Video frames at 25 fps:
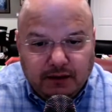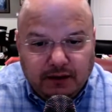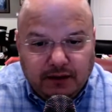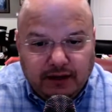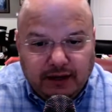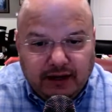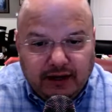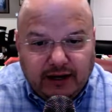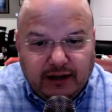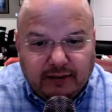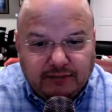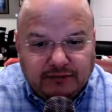
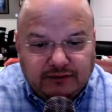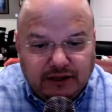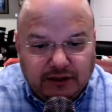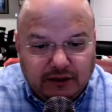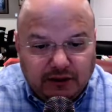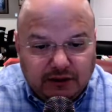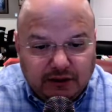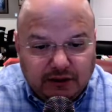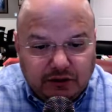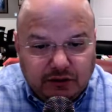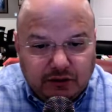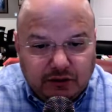And I'm
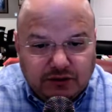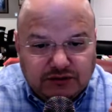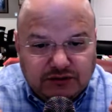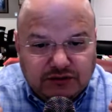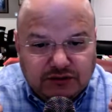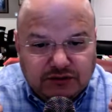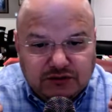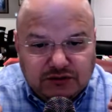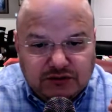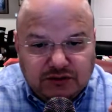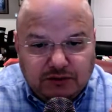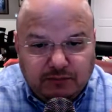telling you, it's
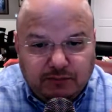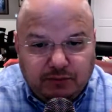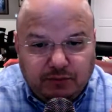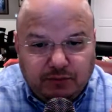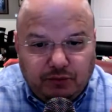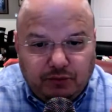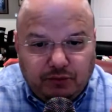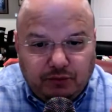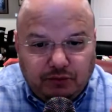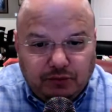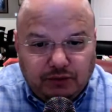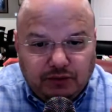
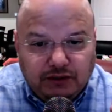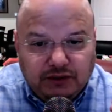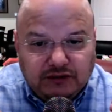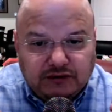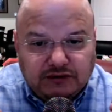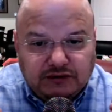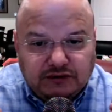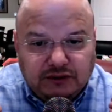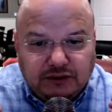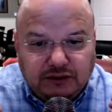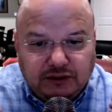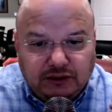the
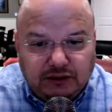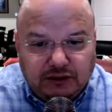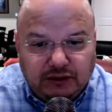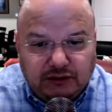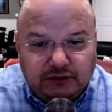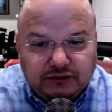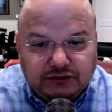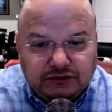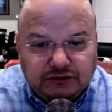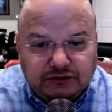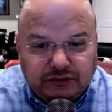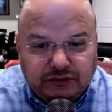
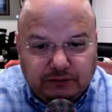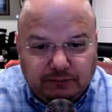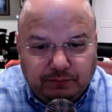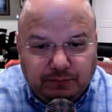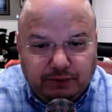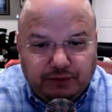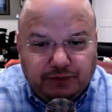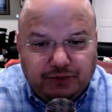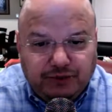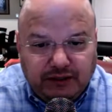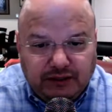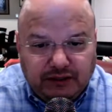little
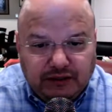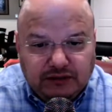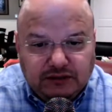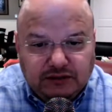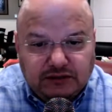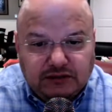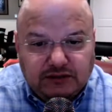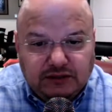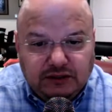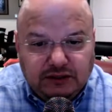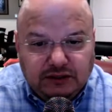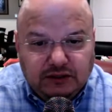simple
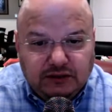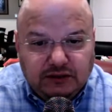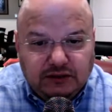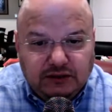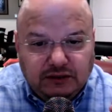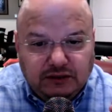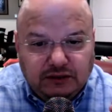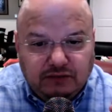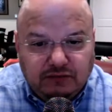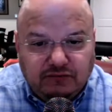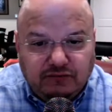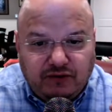things
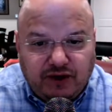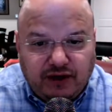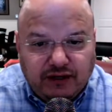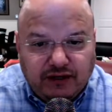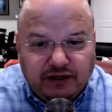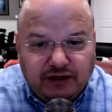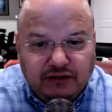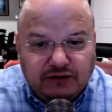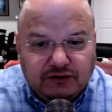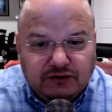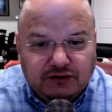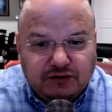in
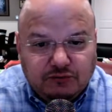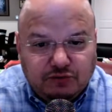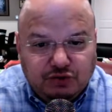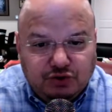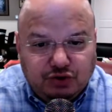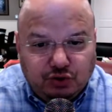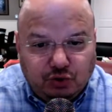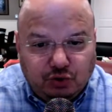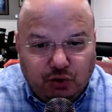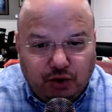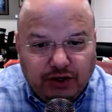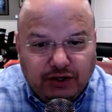finding some
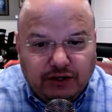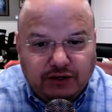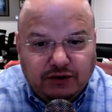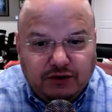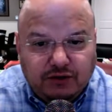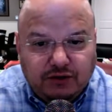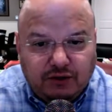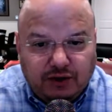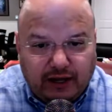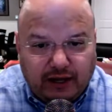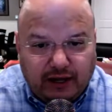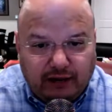joy in
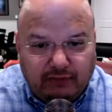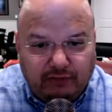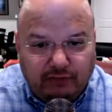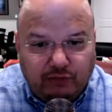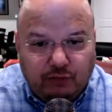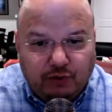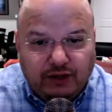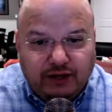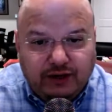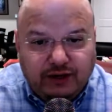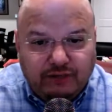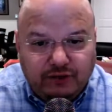your life,
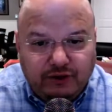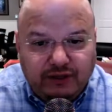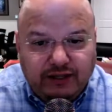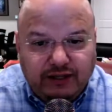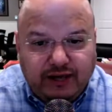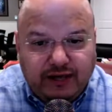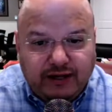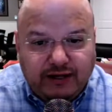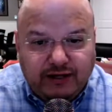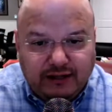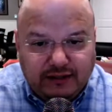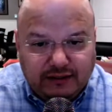whatever
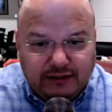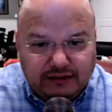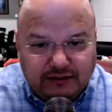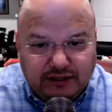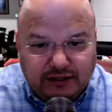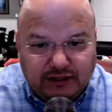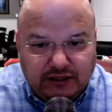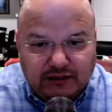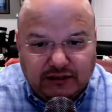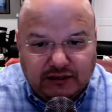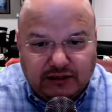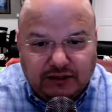that is.
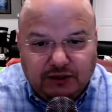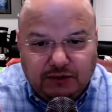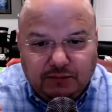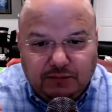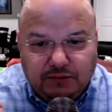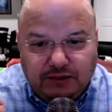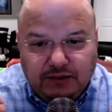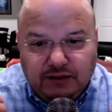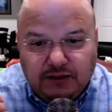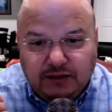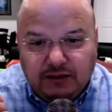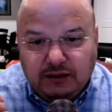And it could
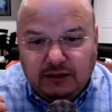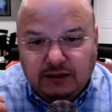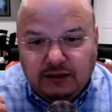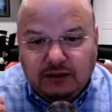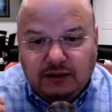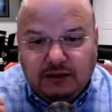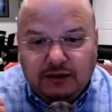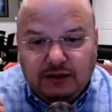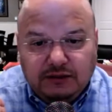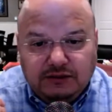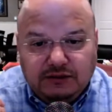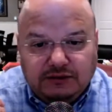be
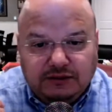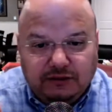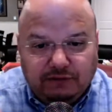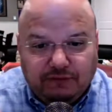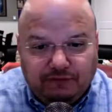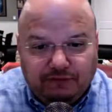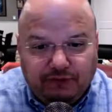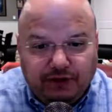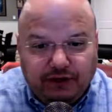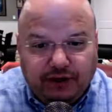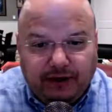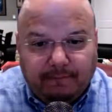
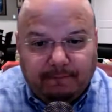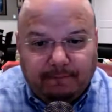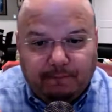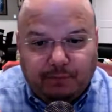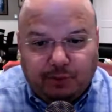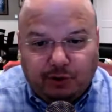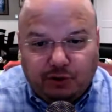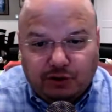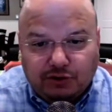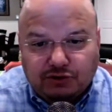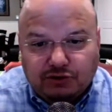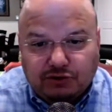different and
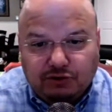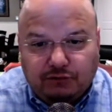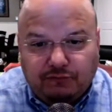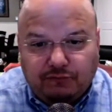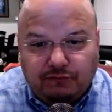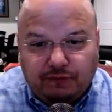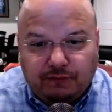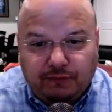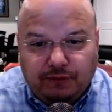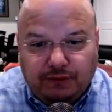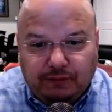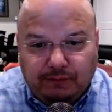personal
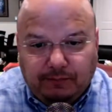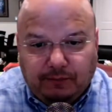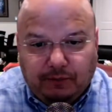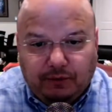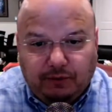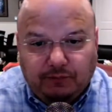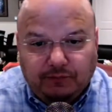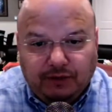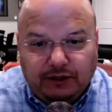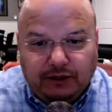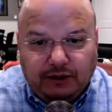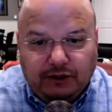for
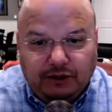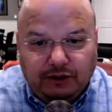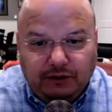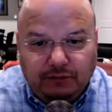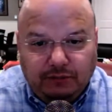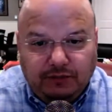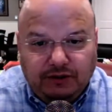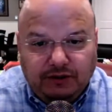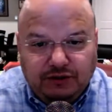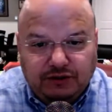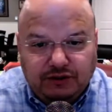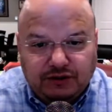people. It could
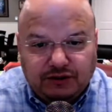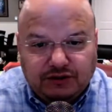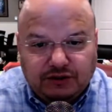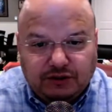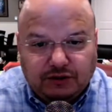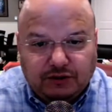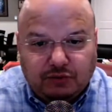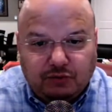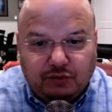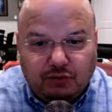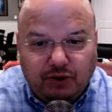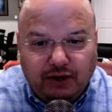be just a
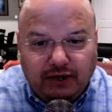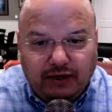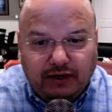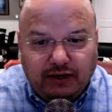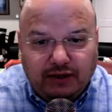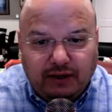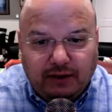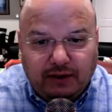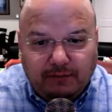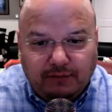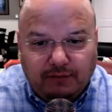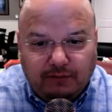great
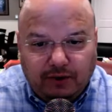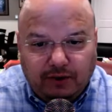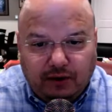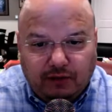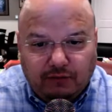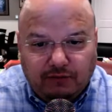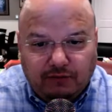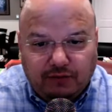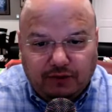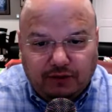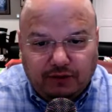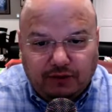cup of
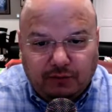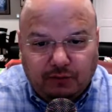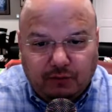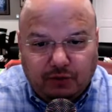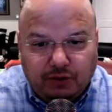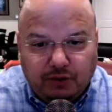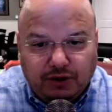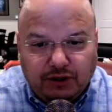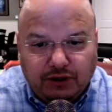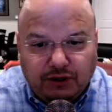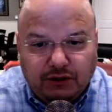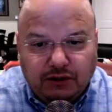coffee in the
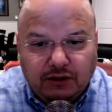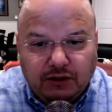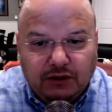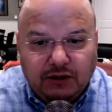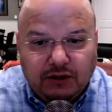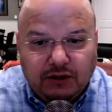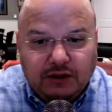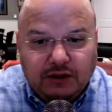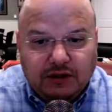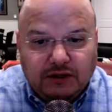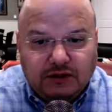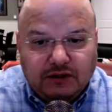morning,
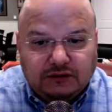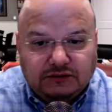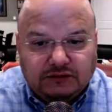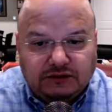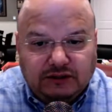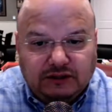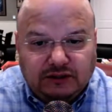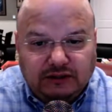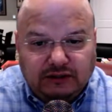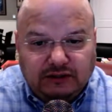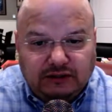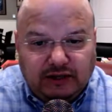
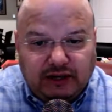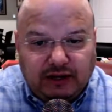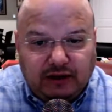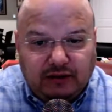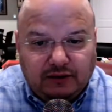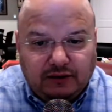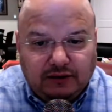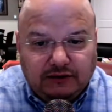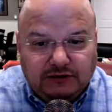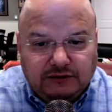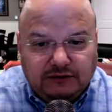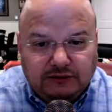sitting
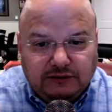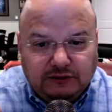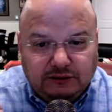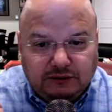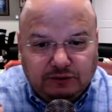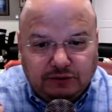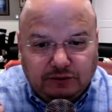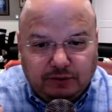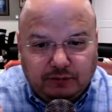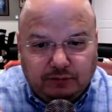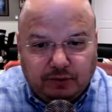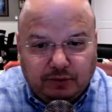down, listening
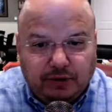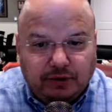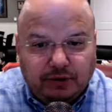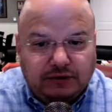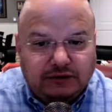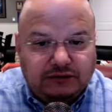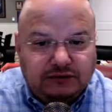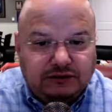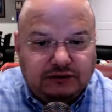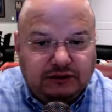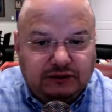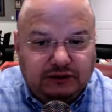to the
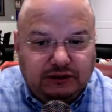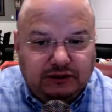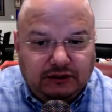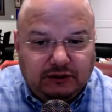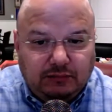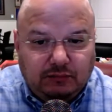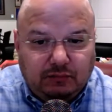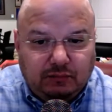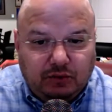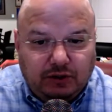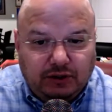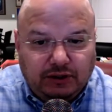birds sing in the
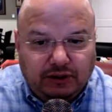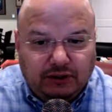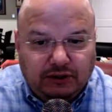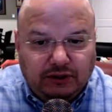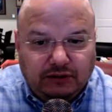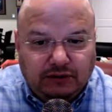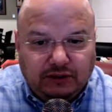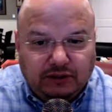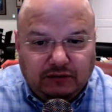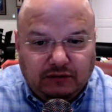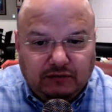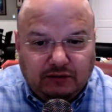morning,
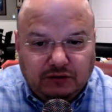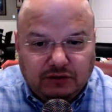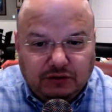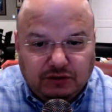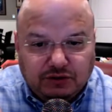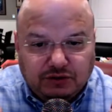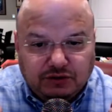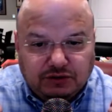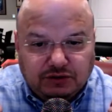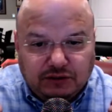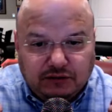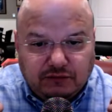giving
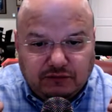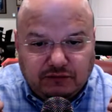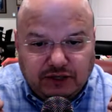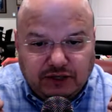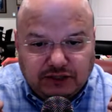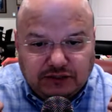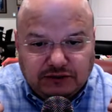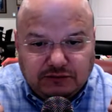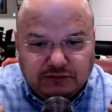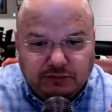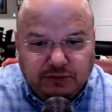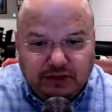yourself
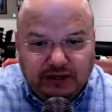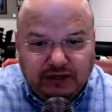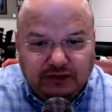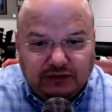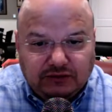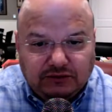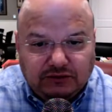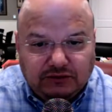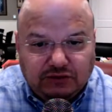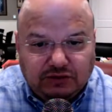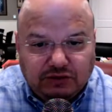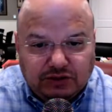that
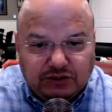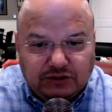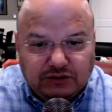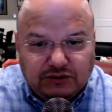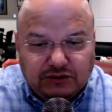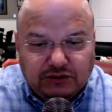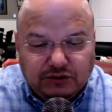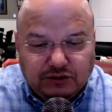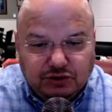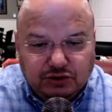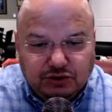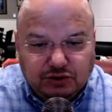space to
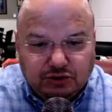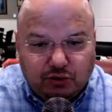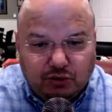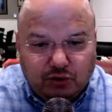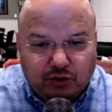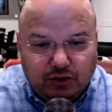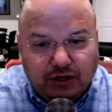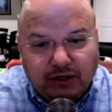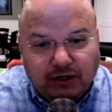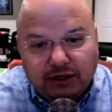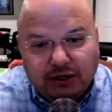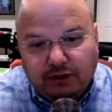just
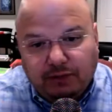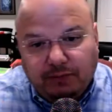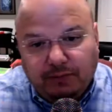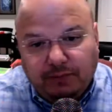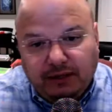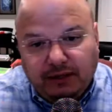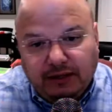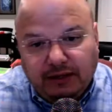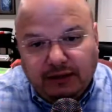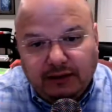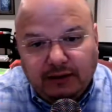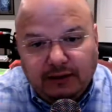enjoy a little
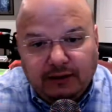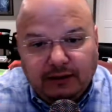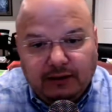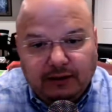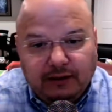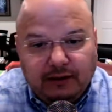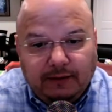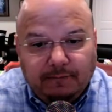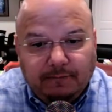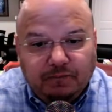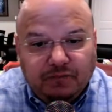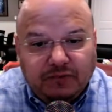bit.
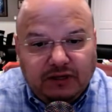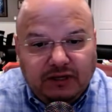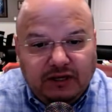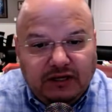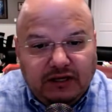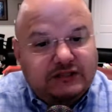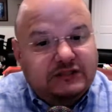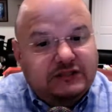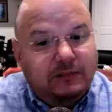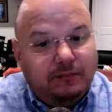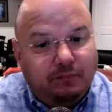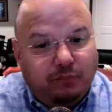
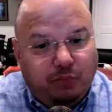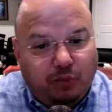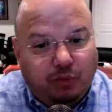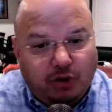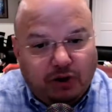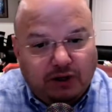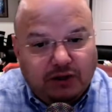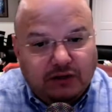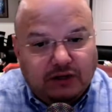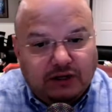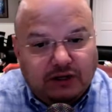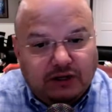It's
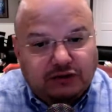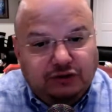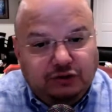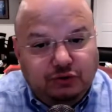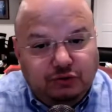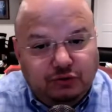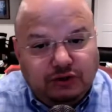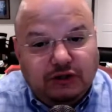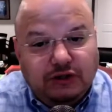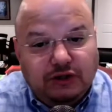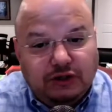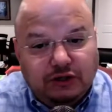important because
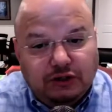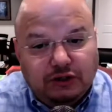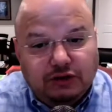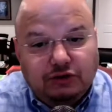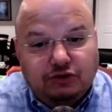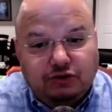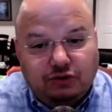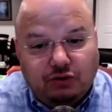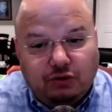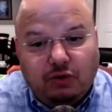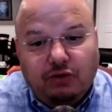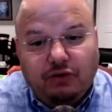you can
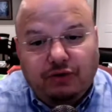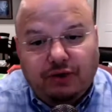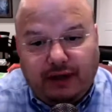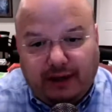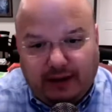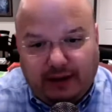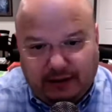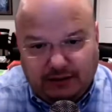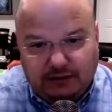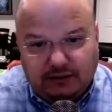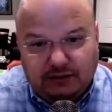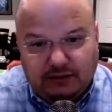control
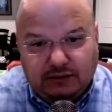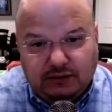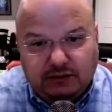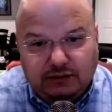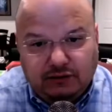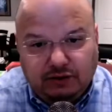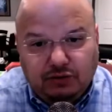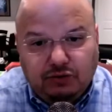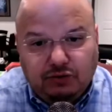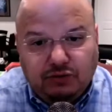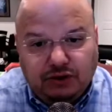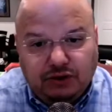that.
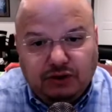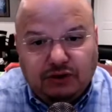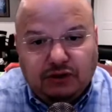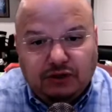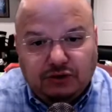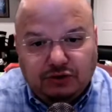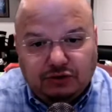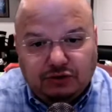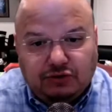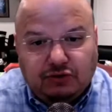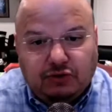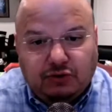You can
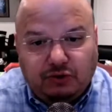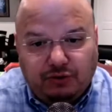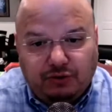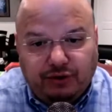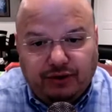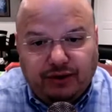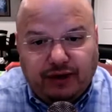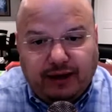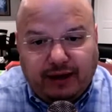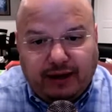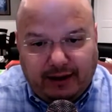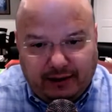control
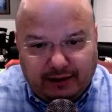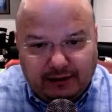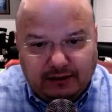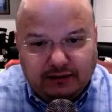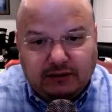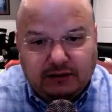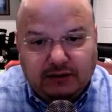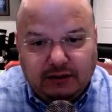that.